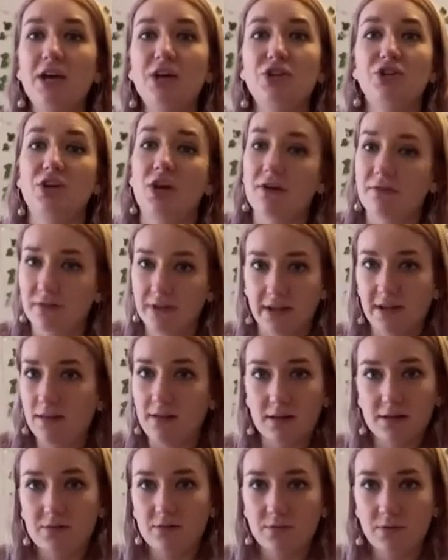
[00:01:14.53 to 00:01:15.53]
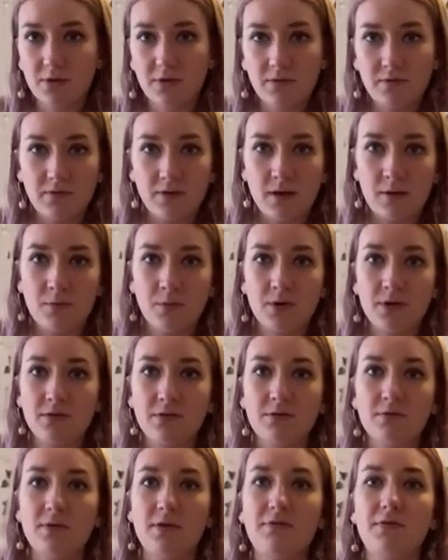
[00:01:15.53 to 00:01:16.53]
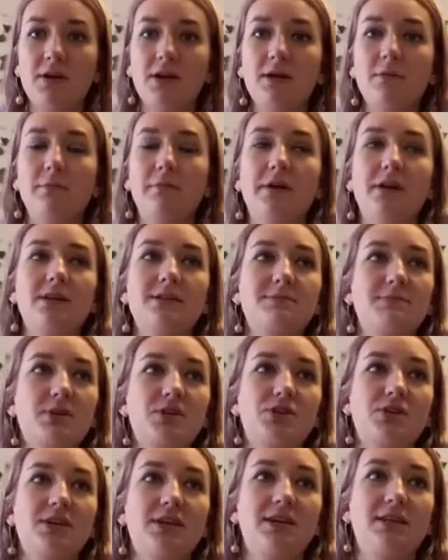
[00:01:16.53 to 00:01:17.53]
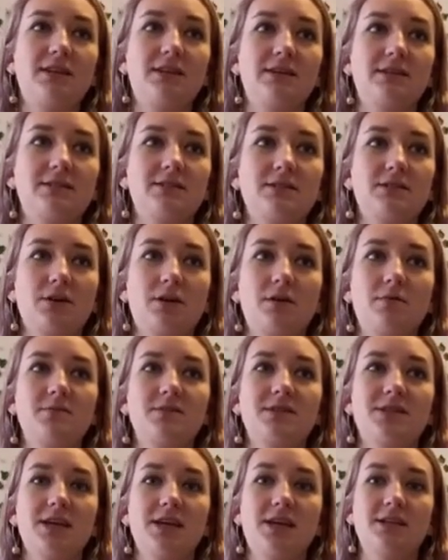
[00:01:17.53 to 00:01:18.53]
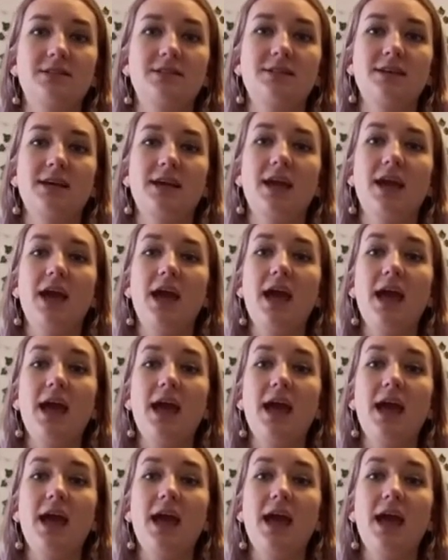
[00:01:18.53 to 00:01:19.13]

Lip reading: Generally, that's a rule of thumb when thrifting, but especially in this circumstance, like